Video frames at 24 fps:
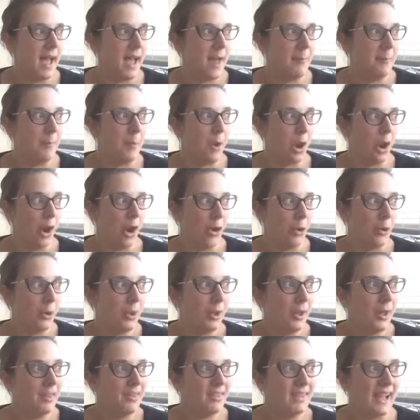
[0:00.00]
a blog
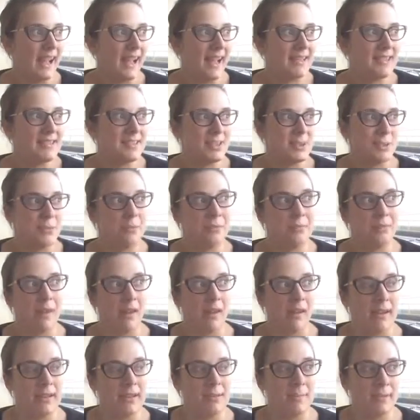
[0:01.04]
that you
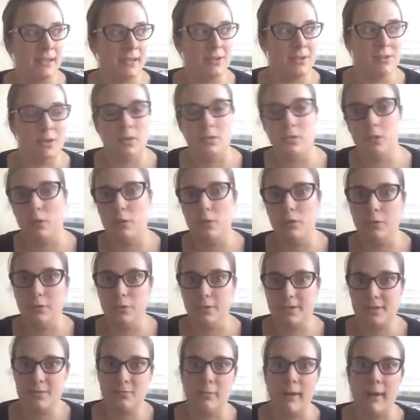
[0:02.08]
find because you
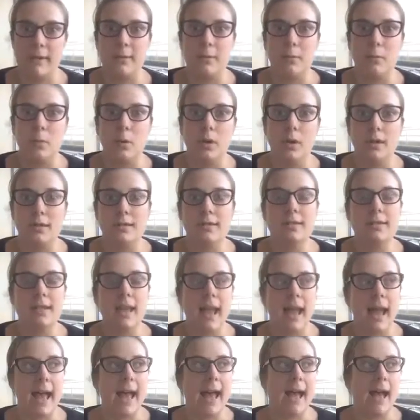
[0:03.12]
googled some random words
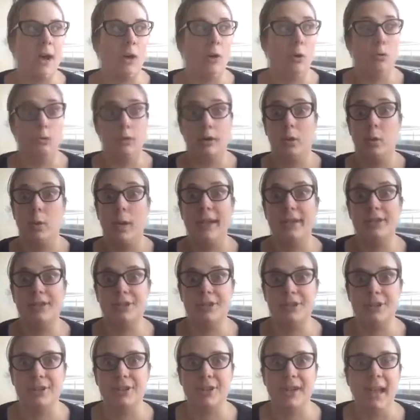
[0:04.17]
or a
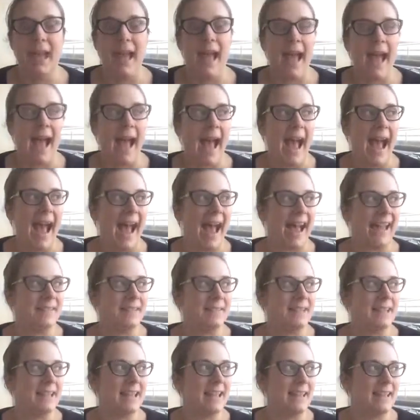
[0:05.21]
question,
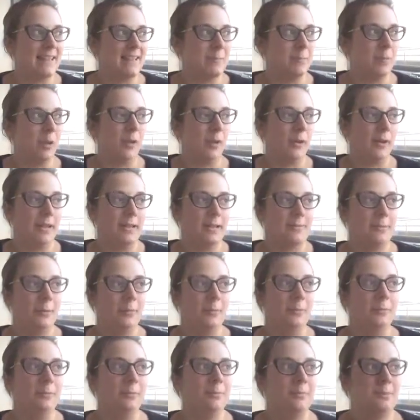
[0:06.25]
and the blog is
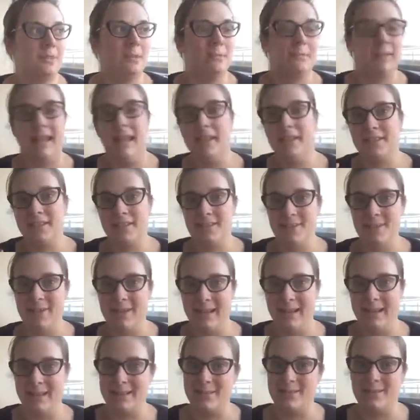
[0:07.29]
from somebody else
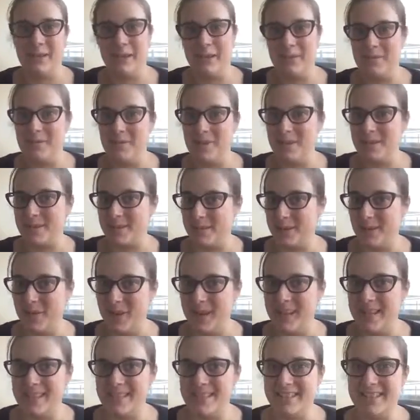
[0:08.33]
googling some random words or a
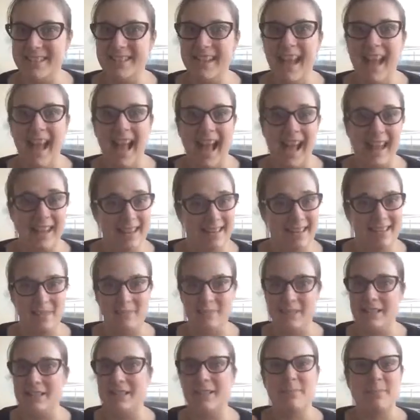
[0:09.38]
question, and it's
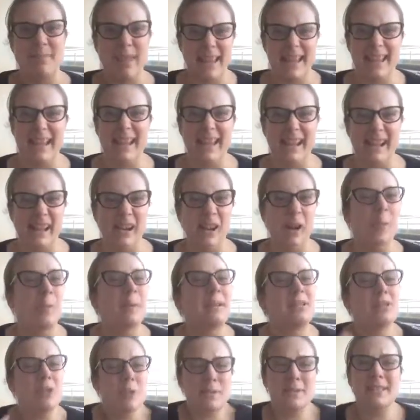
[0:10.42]
somebody just making it up,
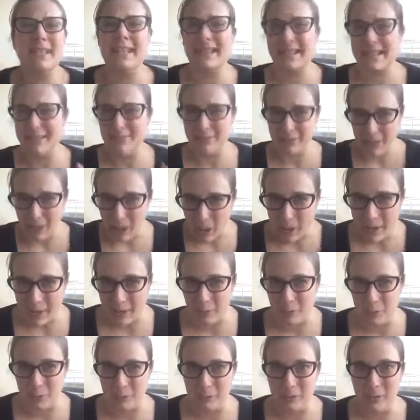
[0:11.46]
it's not particularly
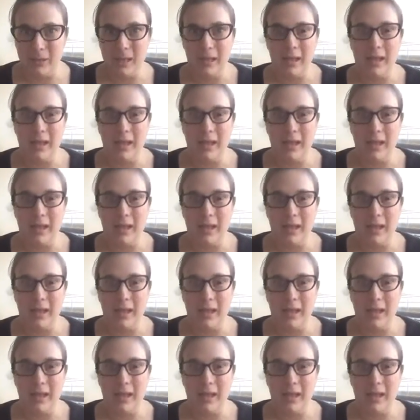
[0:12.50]
reliable.